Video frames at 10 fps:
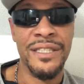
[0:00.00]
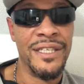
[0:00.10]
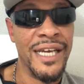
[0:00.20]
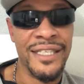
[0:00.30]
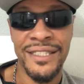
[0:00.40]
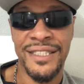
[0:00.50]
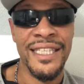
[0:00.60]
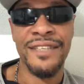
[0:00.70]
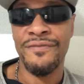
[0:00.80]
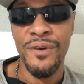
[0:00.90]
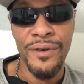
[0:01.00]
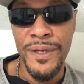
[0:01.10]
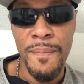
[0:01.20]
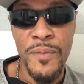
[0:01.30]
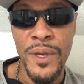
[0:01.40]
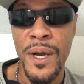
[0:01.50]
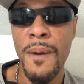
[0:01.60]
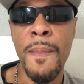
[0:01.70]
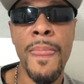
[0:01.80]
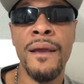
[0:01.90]
I get stick for it, you
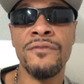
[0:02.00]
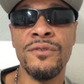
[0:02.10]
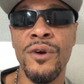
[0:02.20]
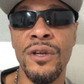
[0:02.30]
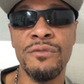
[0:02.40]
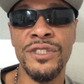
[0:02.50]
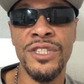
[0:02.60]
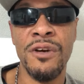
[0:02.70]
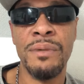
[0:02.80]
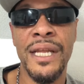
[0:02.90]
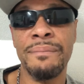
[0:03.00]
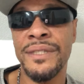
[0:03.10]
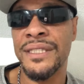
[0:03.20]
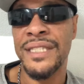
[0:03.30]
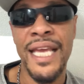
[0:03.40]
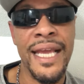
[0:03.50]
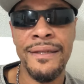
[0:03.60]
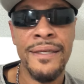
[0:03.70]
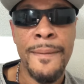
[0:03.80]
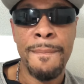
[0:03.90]
know, for rolling with Joe. But I'm just saying,
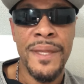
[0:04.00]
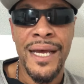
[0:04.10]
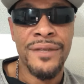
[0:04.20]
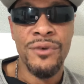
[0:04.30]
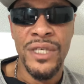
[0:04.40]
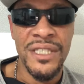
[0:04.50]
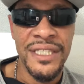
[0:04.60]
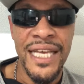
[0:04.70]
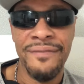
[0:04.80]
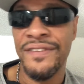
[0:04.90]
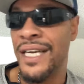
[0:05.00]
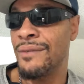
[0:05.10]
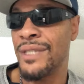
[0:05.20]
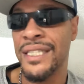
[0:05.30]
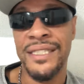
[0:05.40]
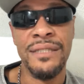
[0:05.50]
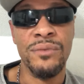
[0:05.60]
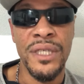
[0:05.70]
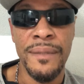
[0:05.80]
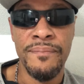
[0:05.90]
You know, I know a good damn fighter when I see
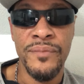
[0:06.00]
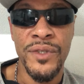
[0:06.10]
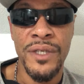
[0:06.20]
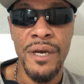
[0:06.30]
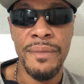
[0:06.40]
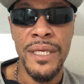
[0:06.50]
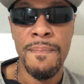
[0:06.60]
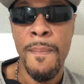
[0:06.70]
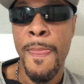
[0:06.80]
one. You know what I mean?